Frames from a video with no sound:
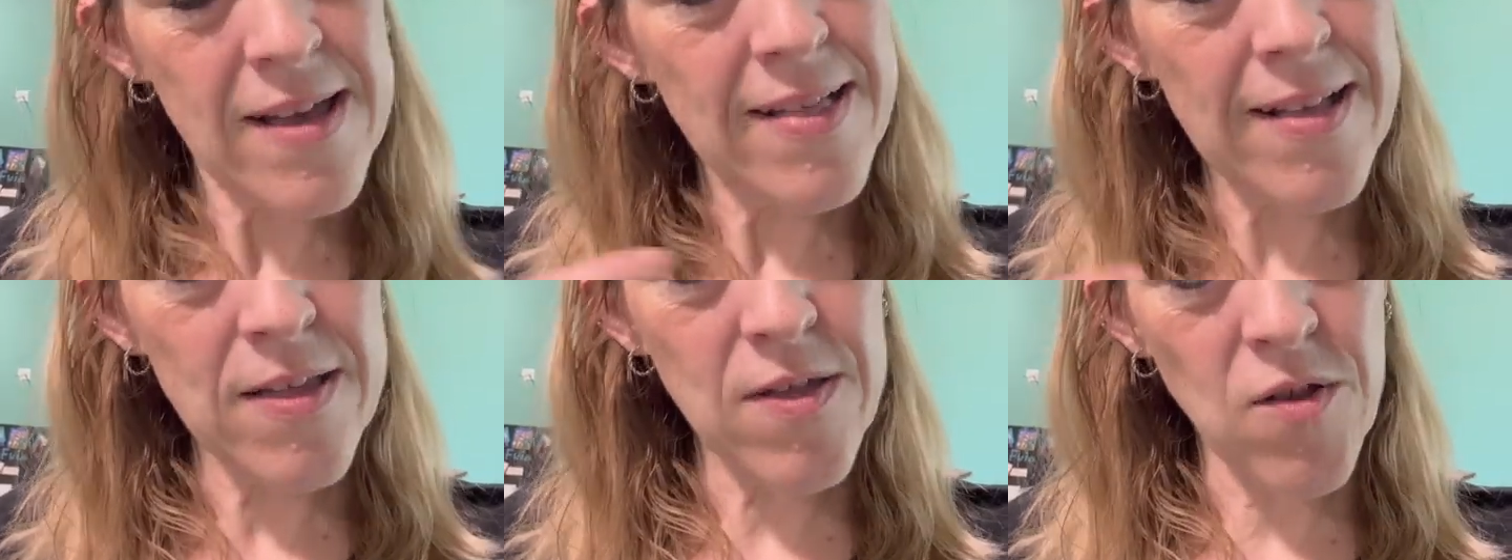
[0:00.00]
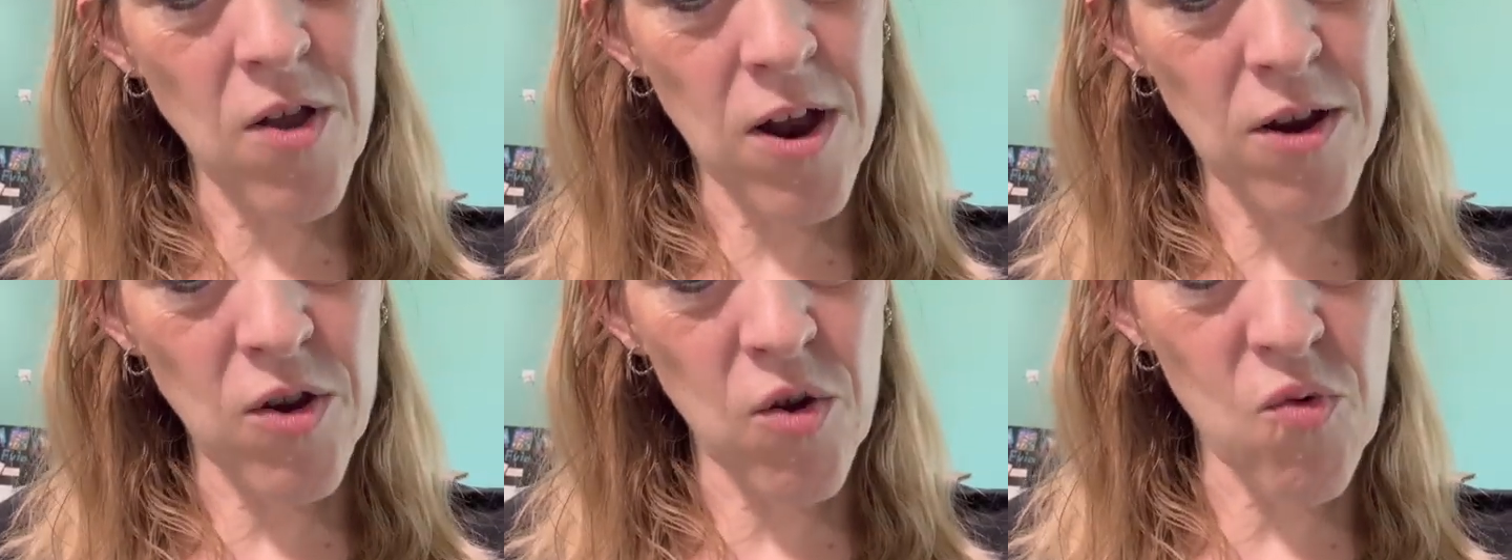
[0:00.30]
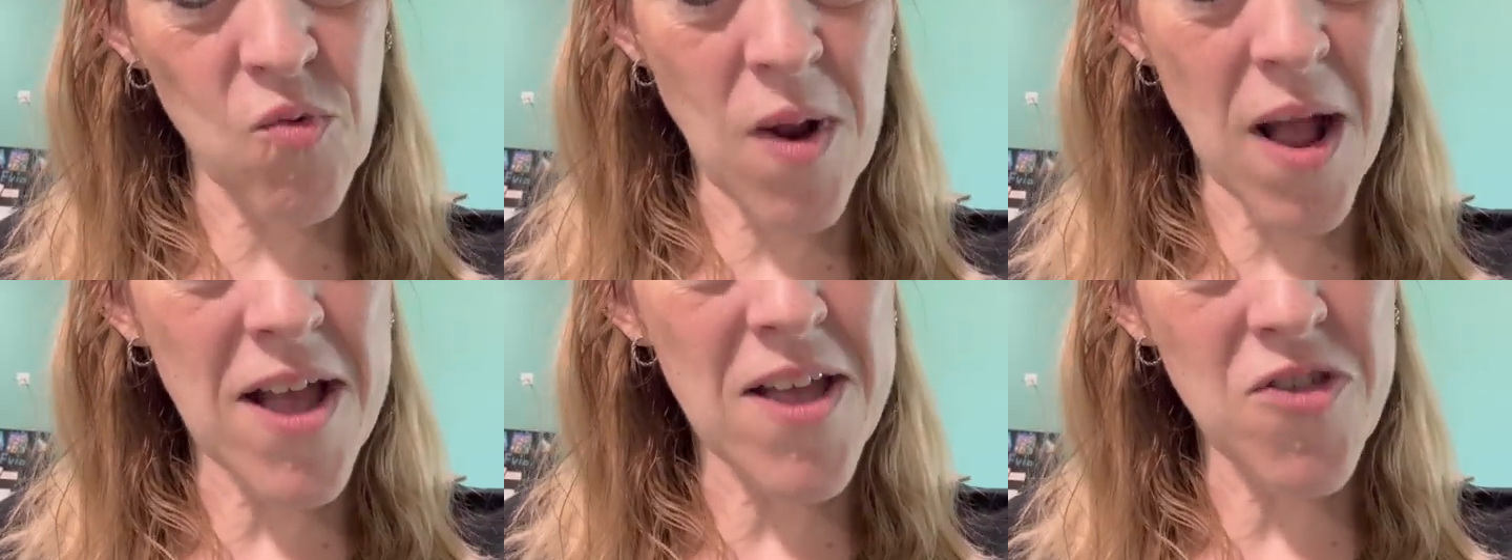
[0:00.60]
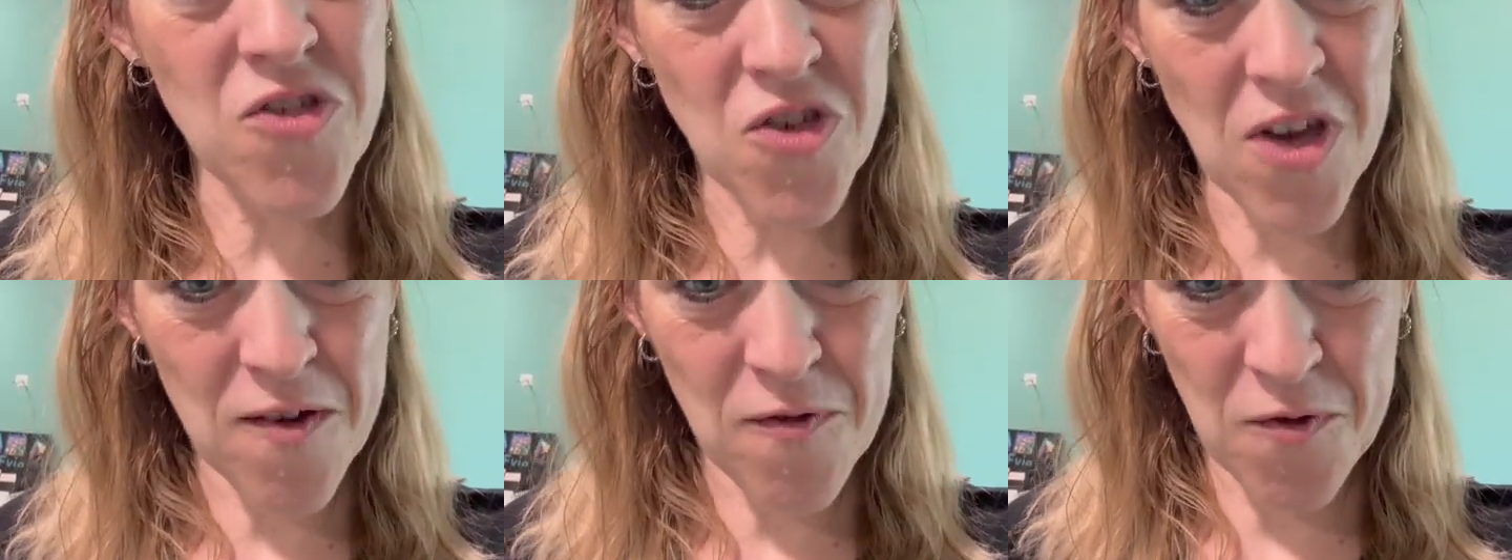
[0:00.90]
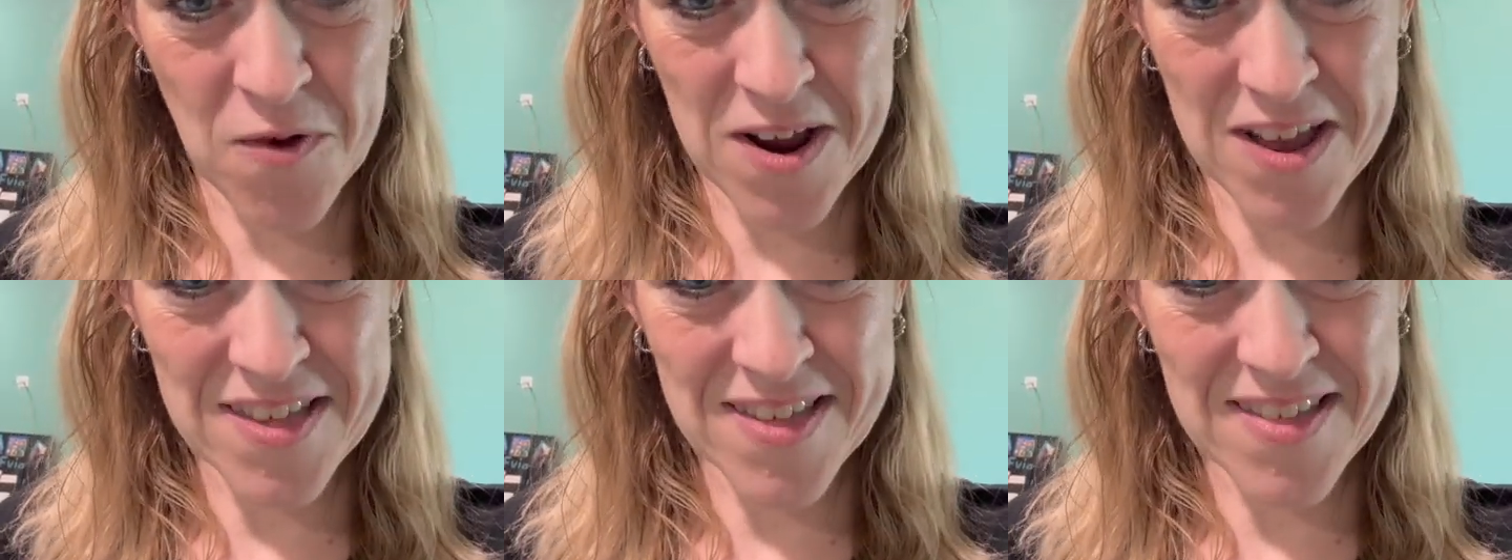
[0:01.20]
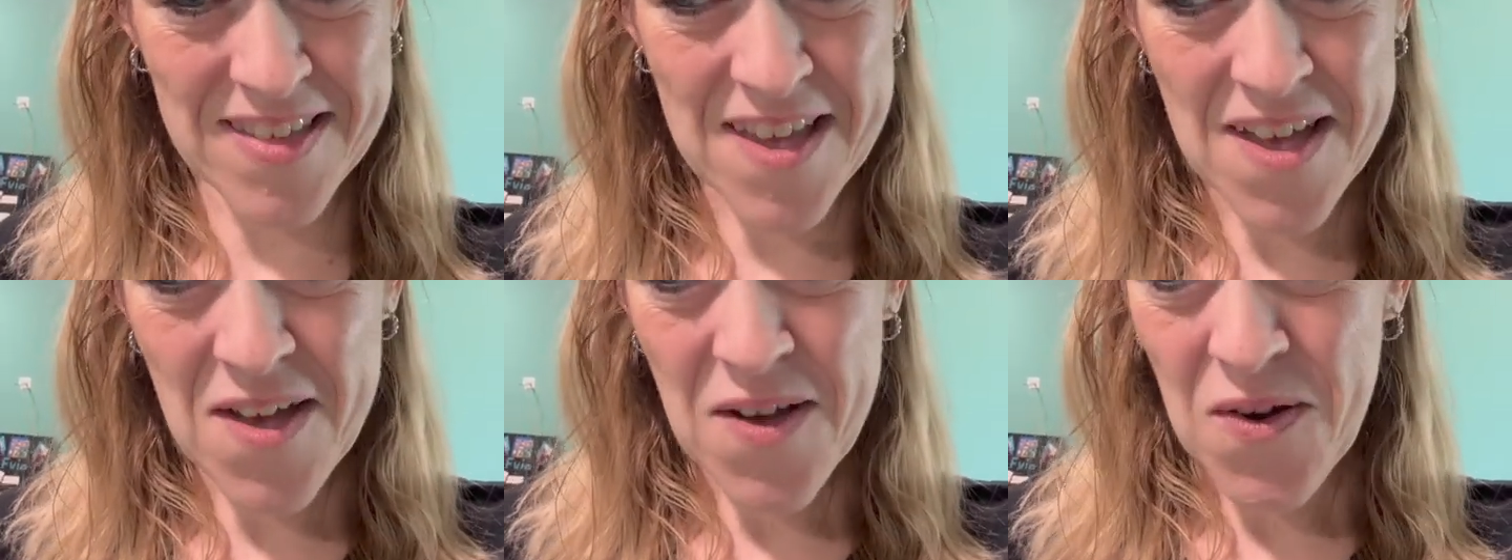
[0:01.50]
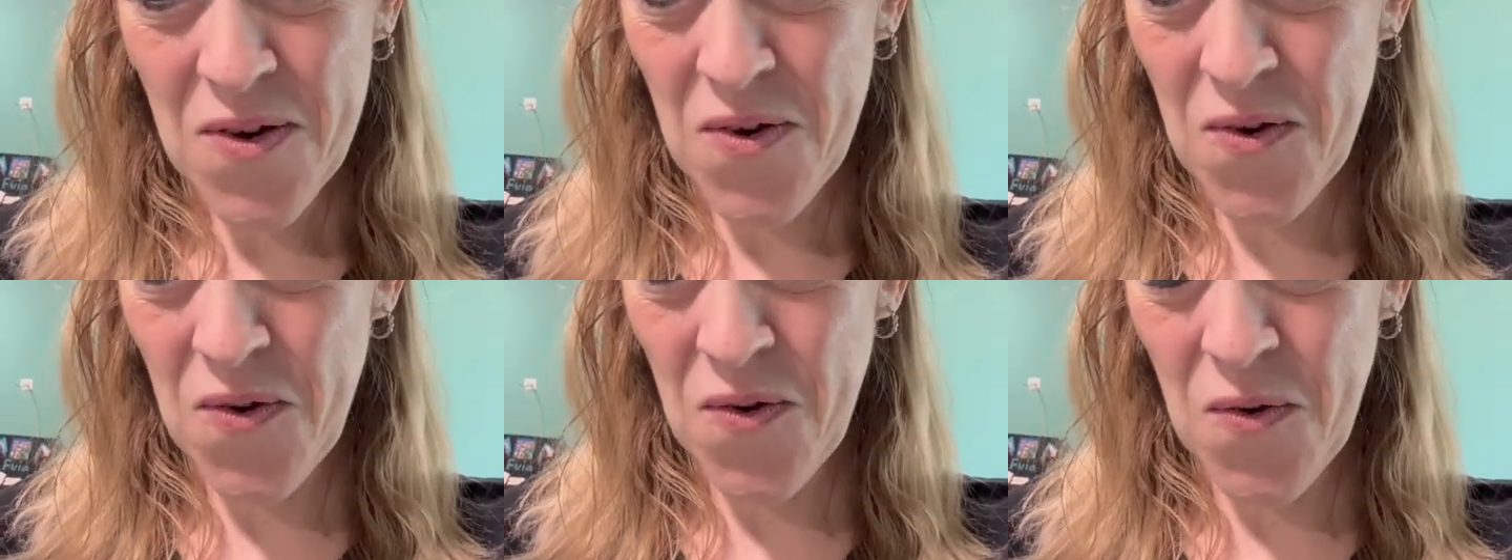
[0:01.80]
Let's talk to Ron Jeffries,
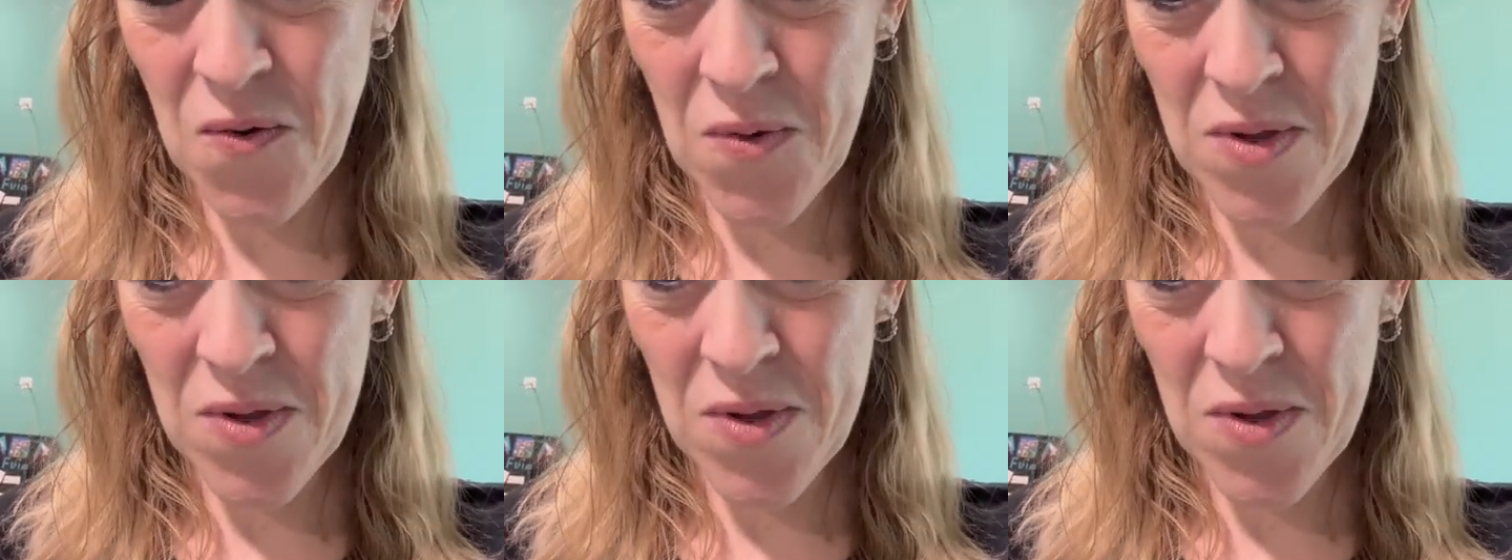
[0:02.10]
who